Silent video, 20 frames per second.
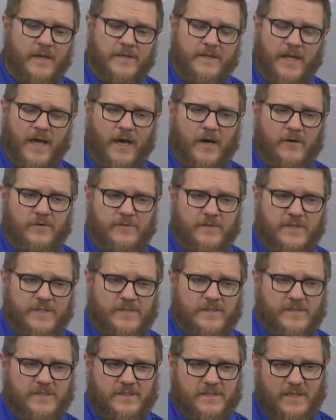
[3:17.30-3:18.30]
Now,
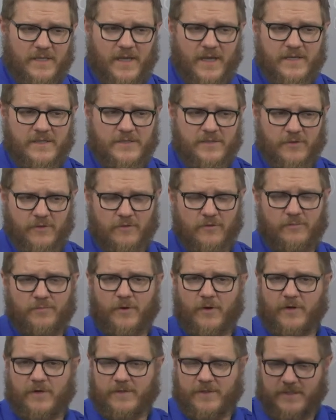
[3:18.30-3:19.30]
this external
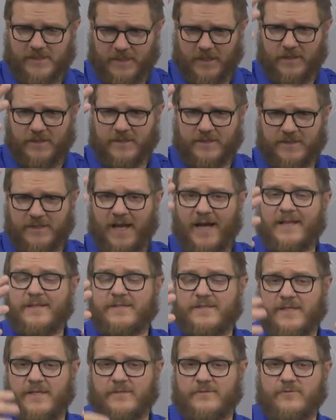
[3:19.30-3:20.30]
part, this
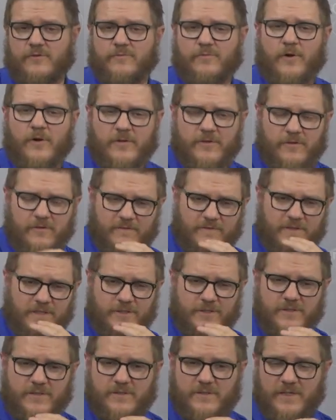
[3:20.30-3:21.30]
non-central part of your
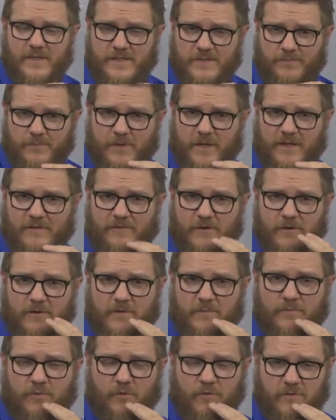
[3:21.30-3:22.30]
vision does play a
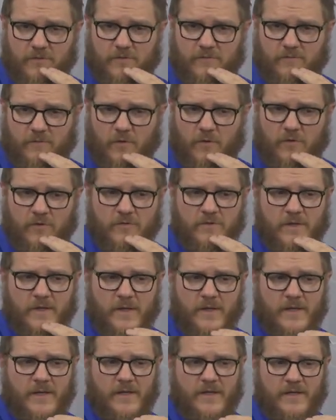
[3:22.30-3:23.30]
very important role
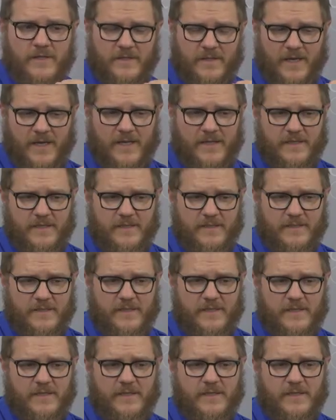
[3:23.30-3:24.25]
in that it